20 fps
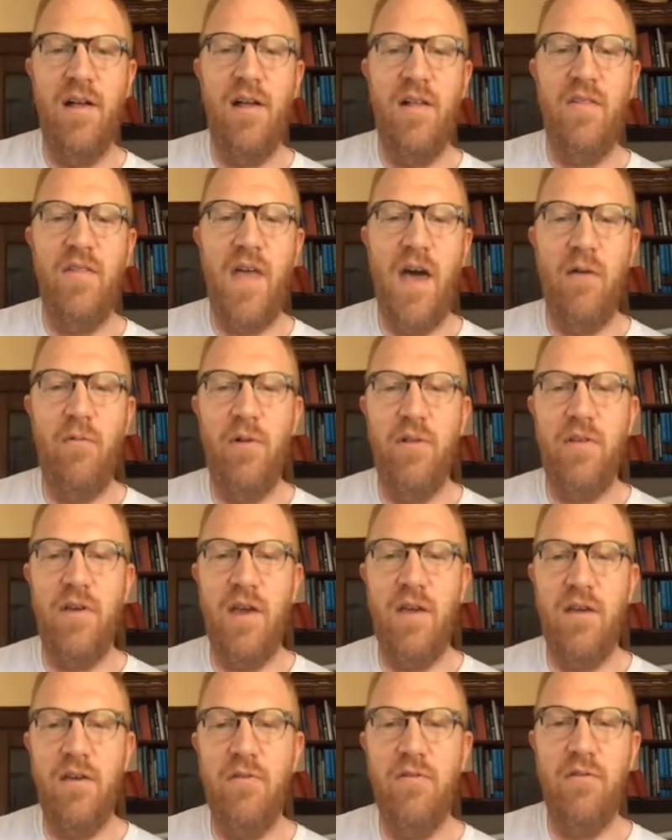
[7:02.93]
that will
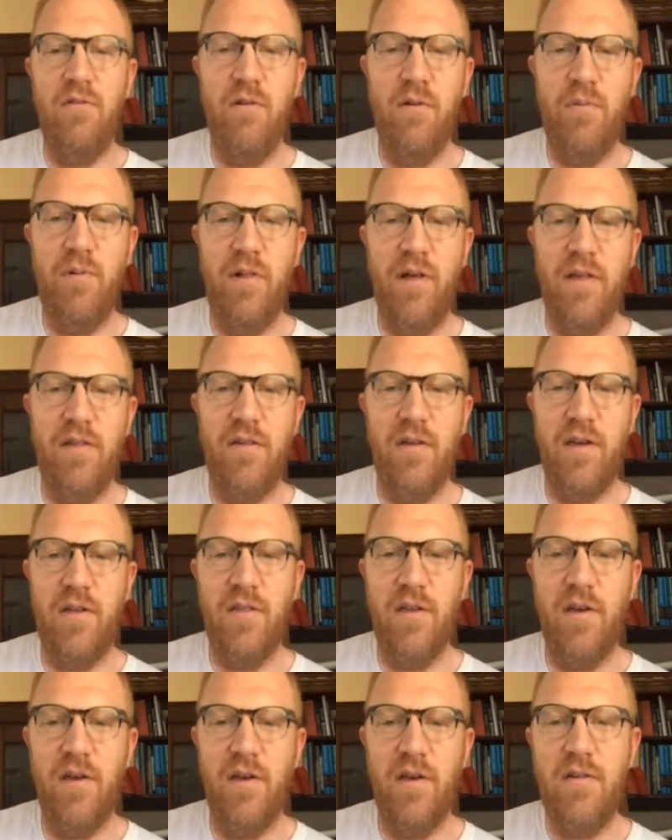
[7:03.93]
take you to a place like
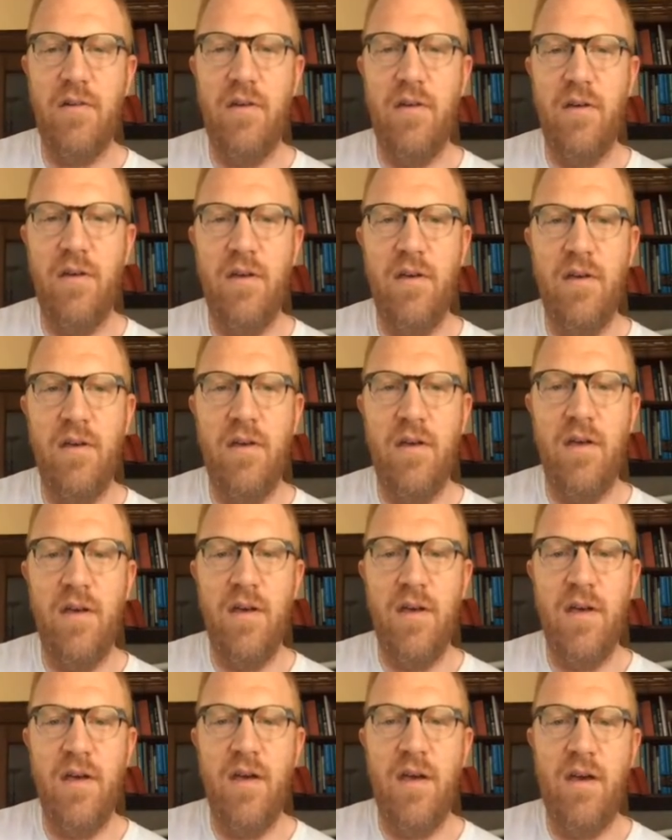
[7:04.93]
this.
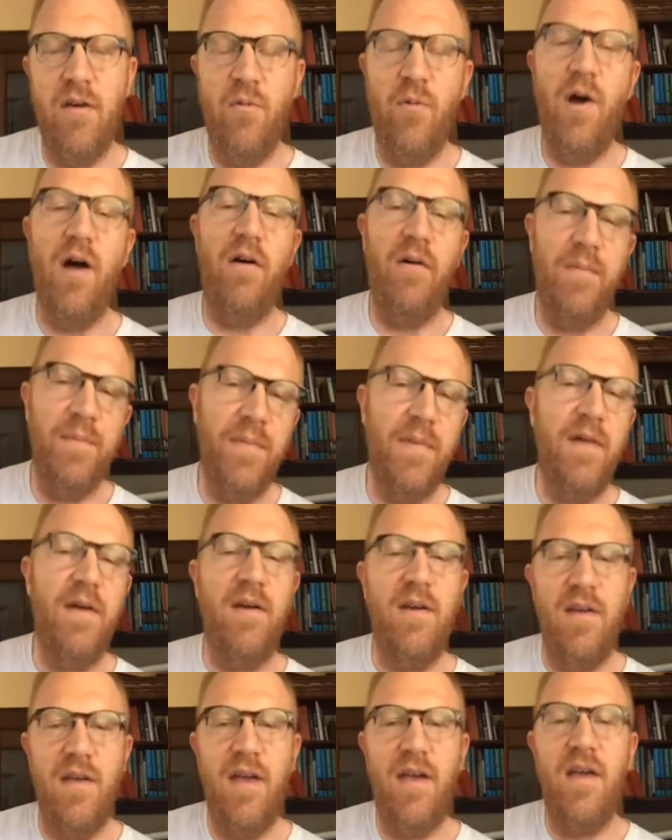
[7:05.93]
Well,
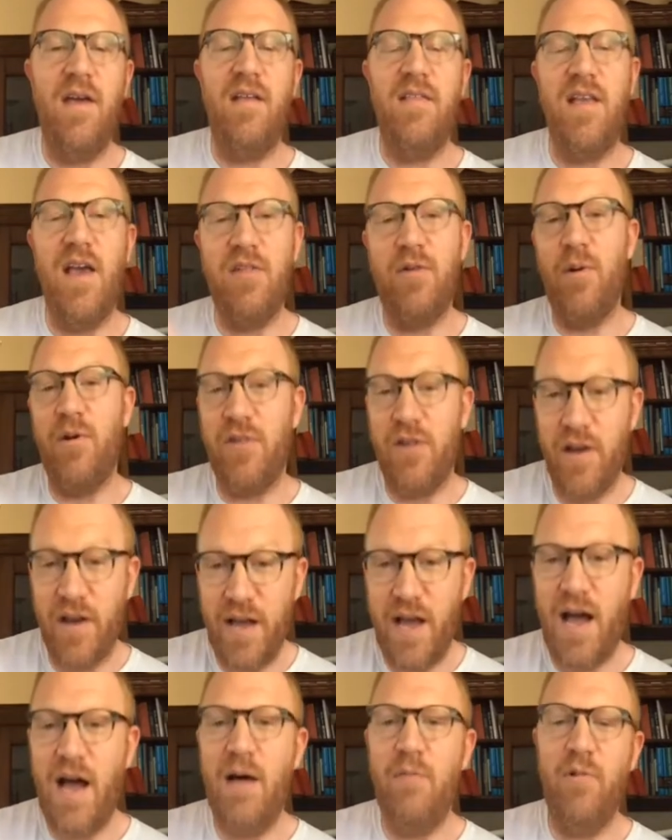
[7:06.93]

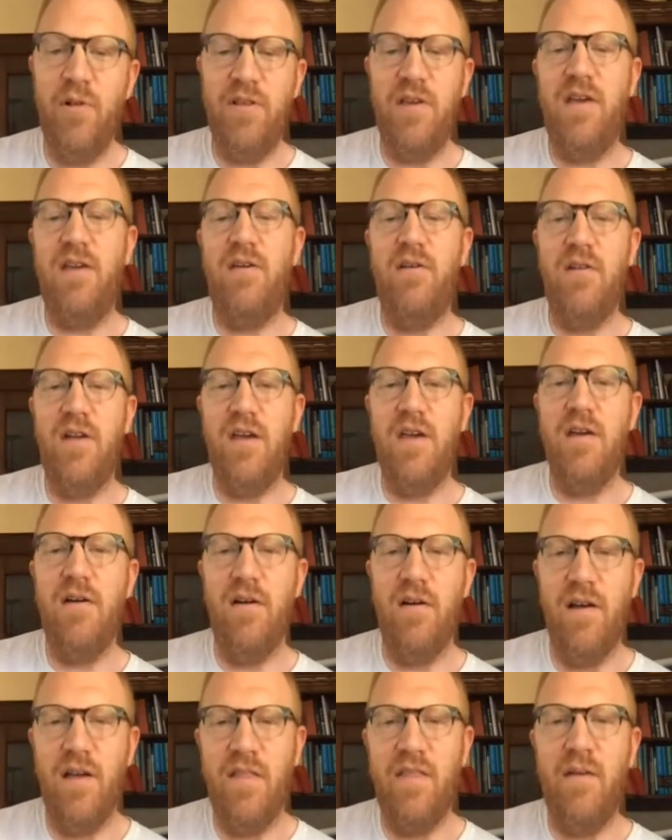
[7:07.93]
Desmos.com will take you to
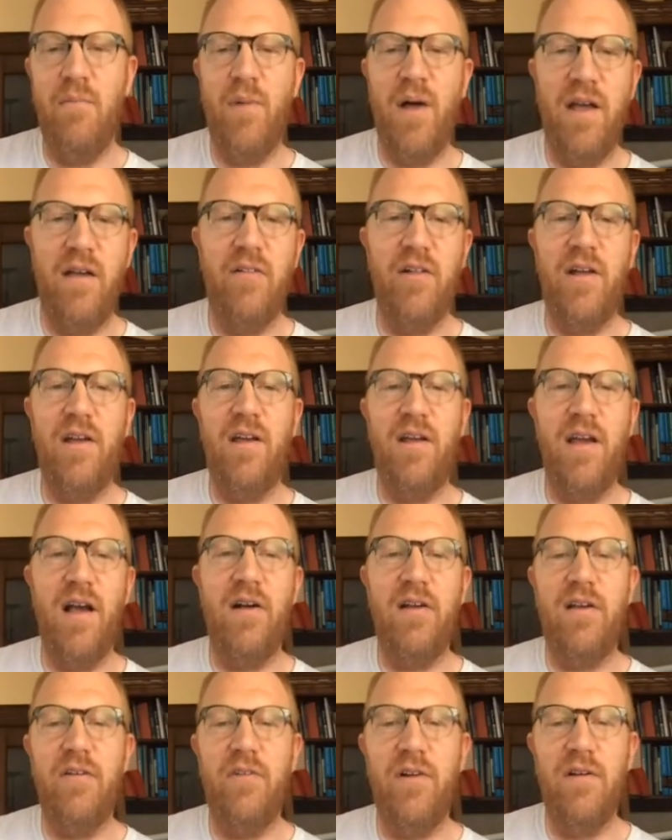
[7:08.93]
here, and then by clicking
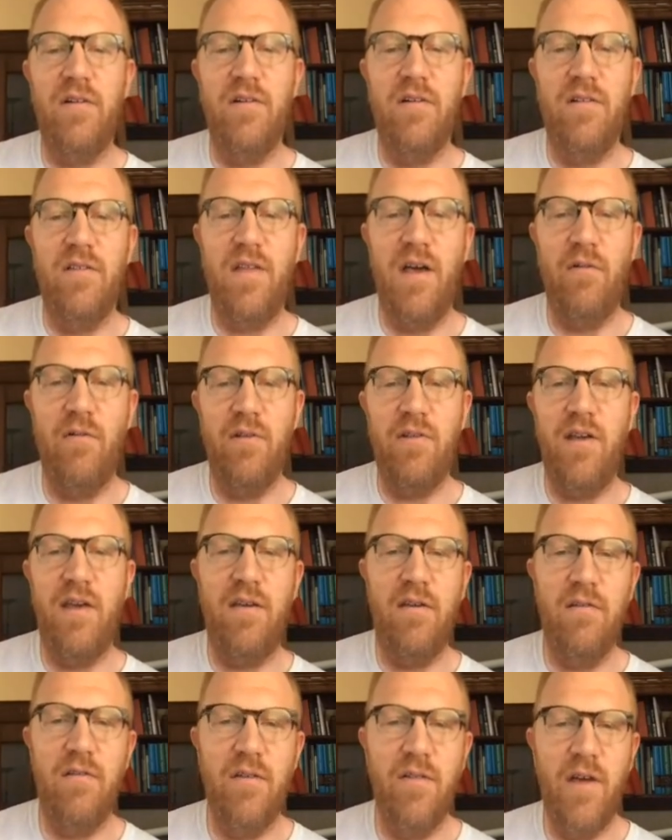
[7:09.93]
calculator, that will take
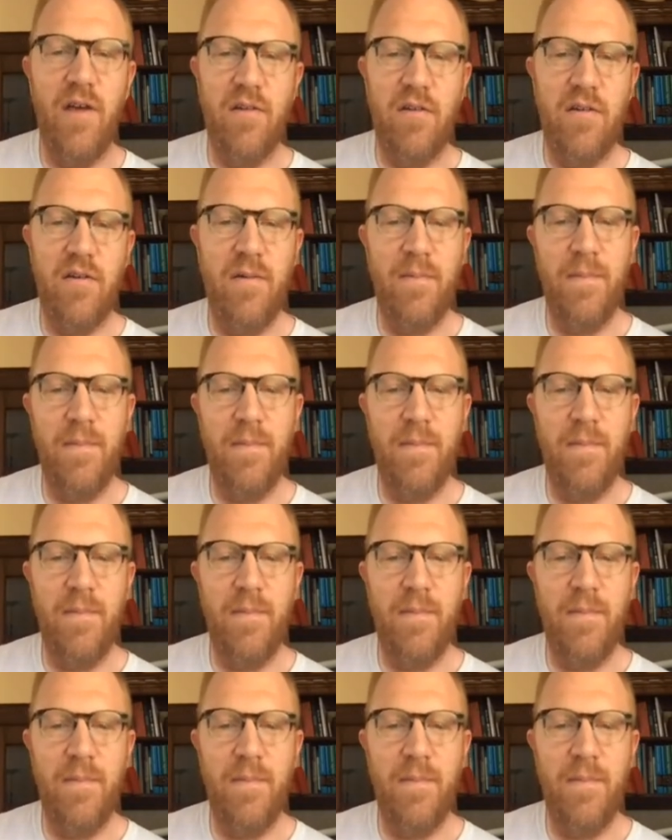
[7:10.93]
you to this.